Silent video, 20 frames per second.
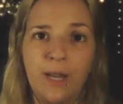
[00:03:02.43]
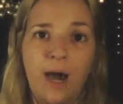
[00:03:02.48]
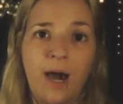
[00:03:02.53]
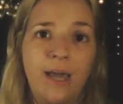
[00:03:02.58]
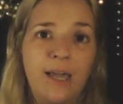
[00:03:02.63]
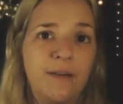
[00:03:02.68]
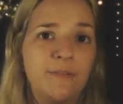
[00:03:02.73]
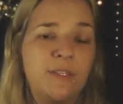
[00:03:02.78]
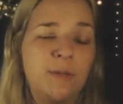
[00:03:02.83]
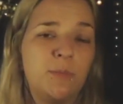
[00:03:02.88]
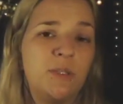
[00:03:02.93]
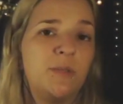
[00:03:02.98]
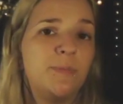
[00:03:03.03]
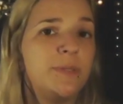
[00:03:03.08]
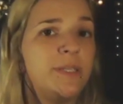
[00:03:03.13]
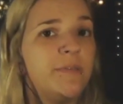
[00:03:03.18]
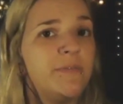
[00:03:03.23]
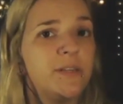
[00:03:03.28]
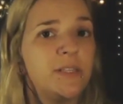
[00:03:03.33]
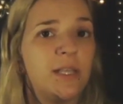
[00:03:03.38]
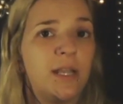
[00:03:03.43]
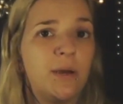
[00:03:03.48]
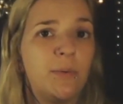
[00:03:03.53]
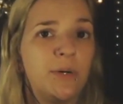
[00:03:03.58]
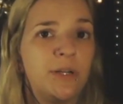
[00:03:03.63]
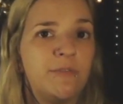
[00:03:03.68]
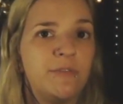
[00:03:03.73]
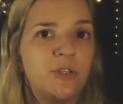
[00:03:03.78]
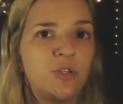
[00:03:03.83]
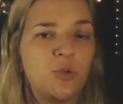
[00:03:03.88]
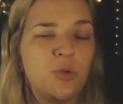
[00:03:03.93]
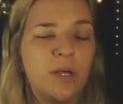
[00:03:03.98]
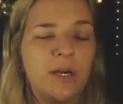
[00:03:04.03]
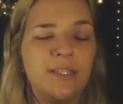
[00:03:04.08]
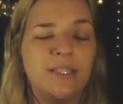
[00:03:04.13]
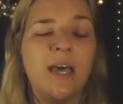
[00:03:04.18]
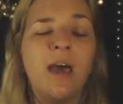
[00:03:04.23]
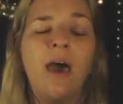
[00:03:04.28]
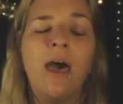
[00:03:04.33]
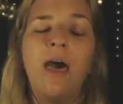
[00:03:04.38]
I have someone specific that I want to
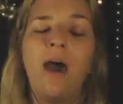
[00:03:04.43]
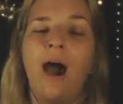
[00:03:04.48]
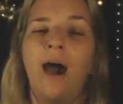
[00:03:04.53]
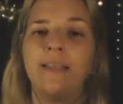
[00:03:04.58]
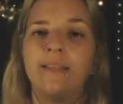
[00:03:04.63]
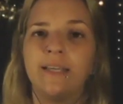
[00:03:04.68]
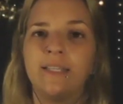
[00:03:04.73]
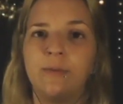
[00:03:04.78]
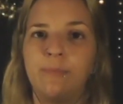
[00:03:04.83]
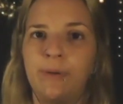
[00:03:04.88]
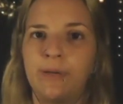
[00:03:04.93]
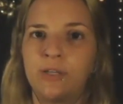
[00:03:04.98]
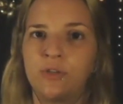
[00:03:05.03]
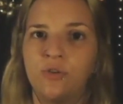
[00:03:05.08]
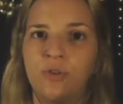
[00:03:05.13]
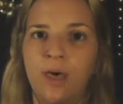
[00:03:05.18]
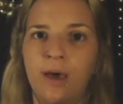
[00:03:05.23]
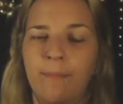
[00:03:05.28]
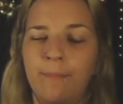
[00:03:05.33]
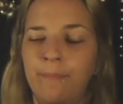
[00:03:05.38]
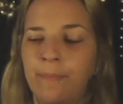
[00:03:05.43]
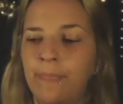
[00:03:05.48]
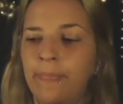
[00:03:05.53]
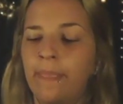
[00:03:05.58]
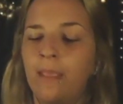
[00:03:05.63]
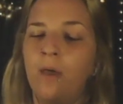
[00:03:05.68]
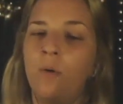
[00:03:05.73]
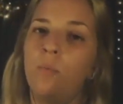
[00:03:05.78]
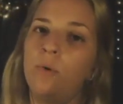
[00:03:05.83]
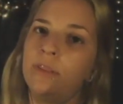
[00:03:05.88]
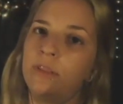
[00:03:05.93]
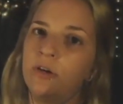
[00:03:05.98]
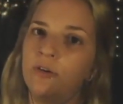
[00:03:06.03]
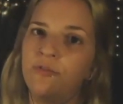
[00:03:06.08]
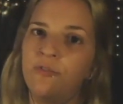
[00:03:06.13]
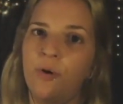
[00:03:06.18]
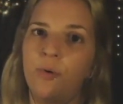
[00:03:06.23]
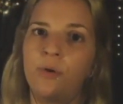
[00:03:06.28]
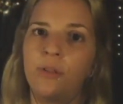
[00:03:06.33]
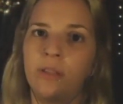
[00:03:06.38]
visualize, I like to picture them with their
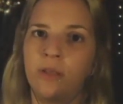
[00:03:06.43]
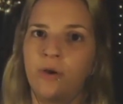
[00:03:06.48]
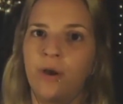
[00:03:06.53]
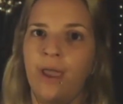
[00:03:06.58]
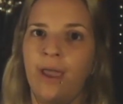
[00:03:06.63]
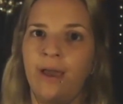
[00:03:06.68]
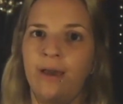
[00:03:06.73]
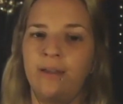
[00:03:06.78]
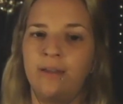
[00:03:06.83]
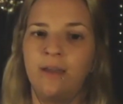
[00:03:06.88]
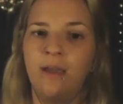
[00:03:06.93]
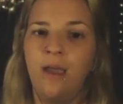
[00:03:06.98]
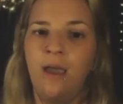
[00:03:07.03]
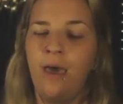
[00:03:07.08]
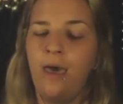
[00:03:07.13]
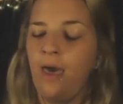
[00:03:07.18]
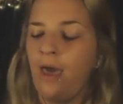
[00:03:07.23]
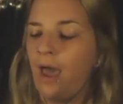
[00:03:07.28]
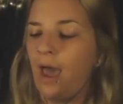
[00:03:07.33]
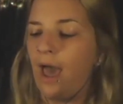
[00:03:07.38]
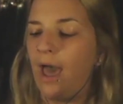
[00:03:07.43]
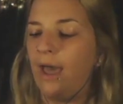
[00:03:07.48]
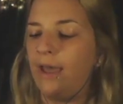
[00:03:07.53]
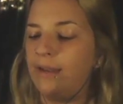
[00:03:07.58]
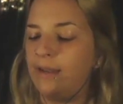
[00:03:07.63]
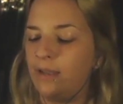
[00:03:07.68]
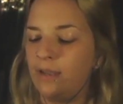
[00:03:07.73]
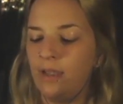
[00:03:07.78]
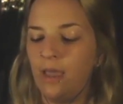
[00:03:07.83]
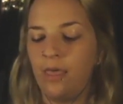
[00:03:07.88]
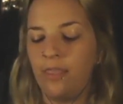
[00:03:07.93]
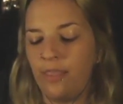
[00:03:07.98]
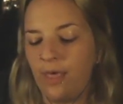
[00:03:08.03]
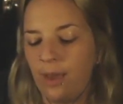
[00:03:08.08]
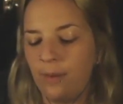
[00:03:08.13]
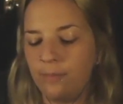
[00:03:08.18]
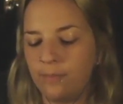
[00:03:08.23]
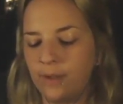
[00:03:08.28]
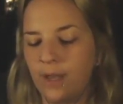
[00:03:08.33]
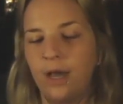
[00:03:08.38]
phone in their hand and
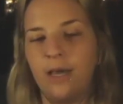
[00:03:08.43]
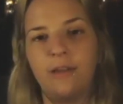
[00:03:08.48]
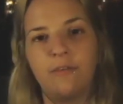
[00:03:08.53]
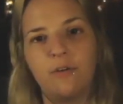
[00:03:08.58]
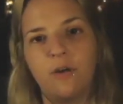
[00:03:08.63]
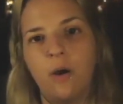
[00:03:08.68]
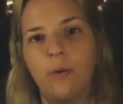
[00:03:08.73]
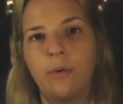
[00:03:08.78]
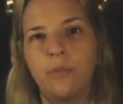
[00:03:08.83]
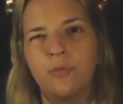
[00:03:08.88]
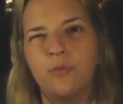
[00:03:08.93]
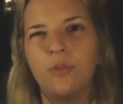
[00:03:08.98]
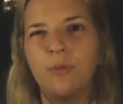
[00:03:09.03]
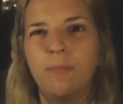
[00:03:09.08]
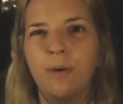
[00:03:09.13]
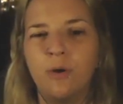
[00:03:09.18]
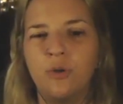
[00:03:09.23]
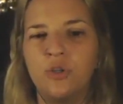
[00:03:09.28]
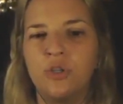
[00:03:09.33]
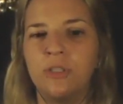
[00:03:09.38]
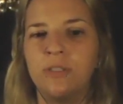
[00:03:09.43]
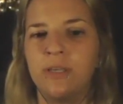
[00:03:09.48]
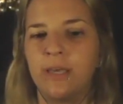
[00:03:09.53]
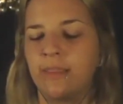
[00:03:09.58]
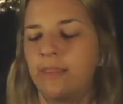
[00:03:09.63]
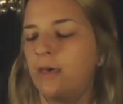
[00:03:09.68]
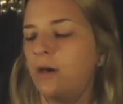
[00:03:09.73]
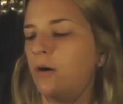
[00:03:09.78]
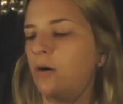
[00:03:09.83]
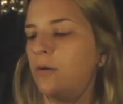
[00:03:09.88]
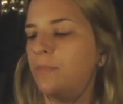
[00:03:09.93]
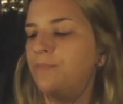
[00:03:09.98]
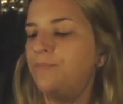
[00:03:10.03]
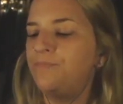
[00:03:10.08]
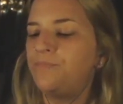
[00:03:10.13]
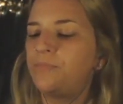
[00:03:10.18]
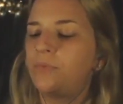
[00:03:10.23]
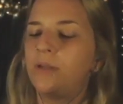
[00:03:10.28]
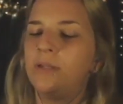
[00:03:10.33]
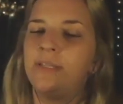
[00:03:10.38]
them kind of going through the motions, like they'll
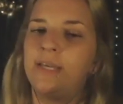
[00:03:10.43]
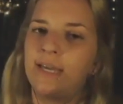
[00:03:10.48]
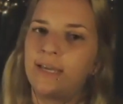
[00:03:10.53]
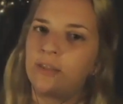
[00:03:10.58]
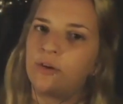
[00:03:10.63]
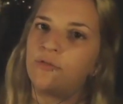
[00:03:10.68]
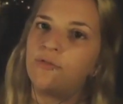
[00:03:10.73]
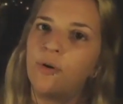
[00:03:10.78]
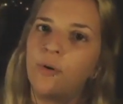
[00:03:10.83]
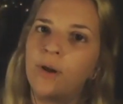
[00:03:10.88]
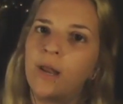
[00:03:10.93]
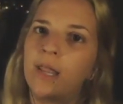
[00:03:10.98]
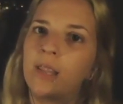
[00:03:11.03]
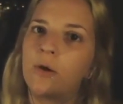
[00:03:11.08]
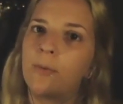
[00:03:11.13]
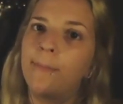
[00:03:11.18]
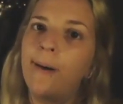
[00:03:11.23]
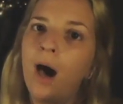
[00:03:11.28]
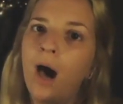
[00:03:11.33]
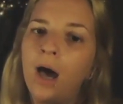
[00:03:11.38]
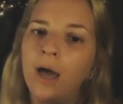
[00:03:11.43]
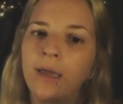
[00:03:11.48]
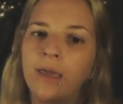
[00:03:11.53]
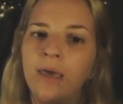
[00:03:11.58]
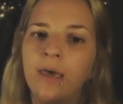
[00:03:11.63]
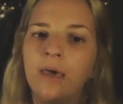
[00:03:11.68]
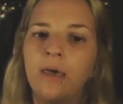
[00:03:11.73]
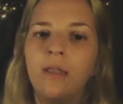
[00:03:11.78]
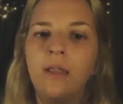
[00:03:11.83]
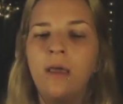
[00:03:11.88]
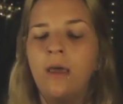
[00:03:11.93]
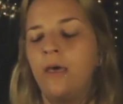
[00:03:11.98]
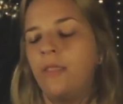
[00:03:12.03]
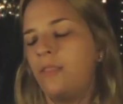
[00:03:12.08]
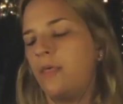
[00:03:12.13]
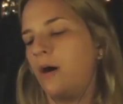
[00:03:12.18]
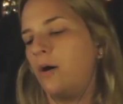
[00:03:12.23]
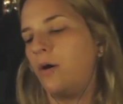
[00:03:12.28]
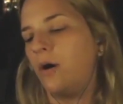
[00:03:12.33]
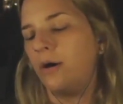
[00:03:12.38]
take their phone out of their pocket,
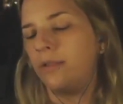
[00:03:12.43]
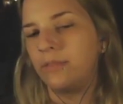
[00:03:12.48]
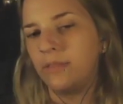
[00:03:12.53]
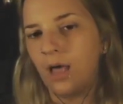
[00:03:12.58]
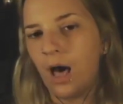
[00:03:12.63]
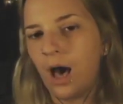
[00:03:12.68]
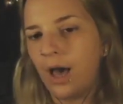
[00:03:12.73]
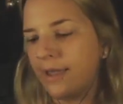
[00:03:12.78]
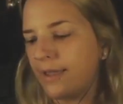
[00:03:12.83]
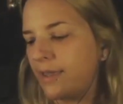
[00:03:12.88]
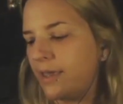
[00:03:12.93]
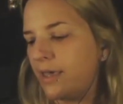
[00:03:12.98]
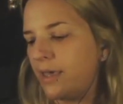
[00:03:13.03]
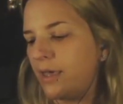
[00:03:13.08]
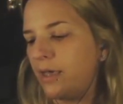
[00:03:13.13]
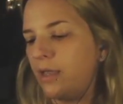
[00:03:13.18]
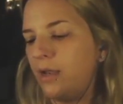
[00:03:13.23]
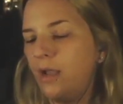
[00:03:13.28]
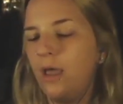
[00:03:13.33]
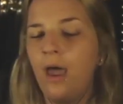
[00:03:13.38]
they'll unlock it,